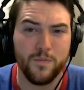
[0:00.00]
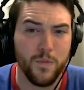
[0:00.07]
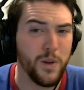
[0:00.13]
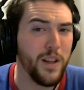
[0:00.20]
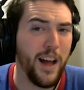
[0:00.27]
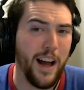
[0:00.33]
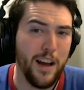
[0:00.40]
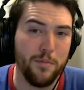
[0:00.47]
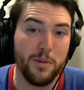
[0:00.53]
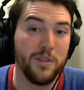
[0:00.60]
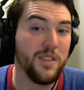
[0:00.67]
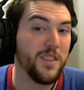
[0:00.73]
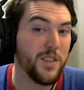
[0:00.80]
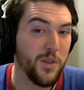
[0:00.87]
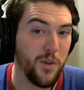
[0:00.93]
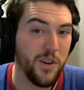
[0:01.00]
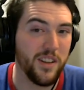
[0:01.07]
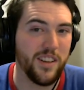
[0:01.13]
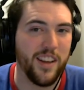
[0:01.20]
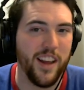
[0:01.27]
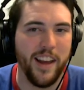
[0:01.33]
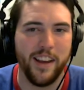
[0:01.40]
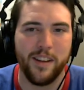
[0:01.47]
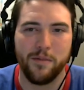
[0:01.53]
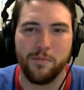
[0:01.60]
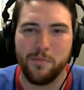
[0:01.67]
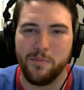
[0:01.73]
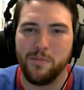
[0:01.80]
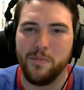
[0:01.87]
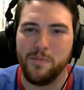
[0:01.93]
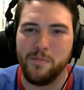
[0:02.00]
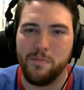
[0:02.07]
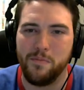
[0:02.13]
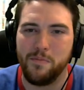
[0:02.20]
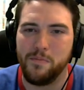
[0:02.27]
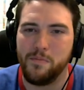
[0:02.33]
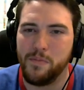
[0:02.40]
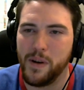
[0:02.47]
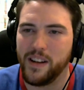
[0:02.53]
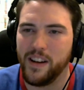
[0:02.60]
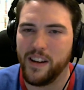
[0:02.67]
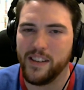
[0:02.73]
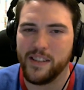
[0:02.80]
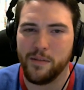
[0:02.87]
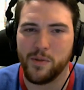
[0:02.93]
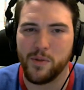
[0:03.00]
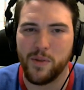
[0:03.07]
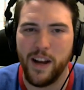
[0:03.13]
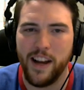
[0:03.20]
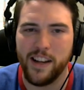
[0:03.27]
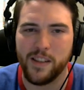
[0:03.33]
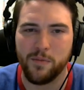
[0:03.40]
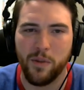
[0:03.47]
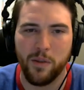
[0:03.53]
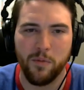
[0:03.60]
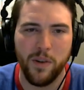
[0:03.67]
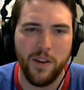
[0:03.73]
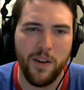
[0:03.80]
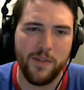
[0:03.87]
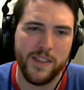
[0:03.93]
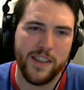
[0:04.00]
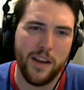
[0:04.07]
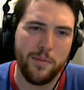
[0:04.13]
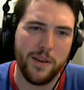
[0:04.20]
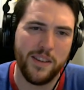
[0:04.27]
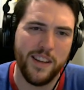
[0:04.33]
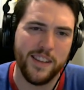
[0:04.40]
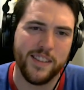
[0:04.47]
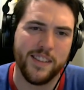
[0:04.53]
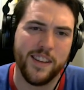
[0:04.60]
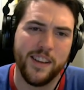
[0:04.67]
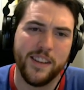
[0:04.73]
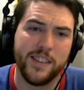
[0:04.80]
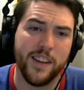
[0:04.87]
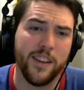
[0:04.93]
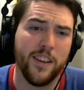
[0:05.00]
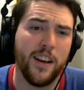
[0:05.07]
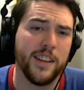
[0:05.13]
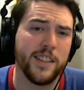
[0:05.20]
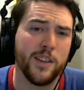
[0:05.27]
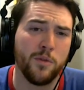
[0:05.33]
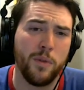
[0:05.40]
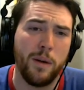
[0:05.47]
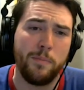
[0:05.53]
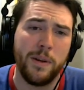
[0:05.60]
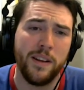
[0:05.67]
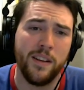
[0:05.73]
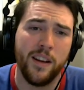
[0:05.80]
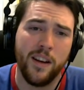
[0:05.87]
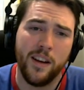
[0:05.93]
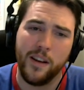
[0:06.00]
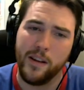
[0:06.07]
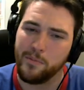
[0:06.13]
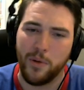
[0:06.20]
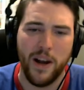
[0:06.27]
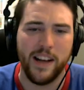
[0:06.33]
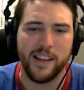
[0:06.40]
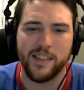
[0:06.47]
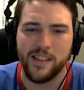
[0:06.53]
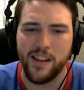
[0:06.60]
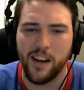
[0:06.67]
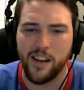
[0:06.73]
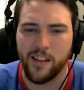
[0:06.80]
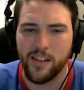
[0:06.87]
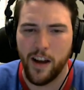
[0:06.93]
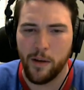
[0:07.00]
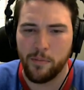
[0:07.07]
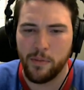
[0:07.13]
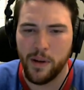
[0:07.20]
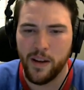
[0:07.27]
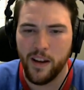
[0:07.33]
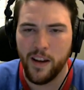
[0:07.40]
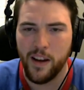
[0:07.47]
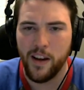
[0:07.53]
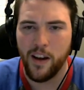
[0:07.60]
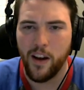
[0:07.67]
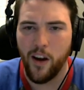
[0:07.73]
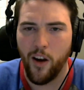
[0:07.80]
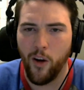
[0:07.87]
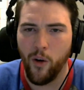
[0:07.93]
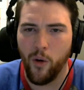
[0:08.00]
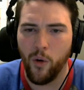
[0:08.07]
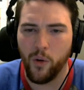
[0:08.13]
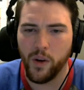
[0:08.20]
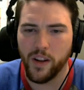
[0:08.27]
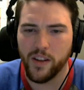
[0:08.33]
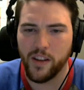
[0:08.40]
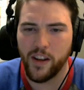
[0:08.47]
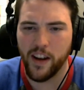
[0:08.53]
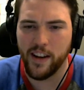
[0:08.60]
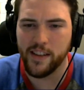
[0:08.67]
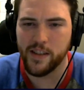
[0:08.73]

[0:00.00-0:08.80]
Reliable, sword-like, but subtracts 1. What do you have to say about this? So you lost your weapon? Brass and knuckle up. Oh, can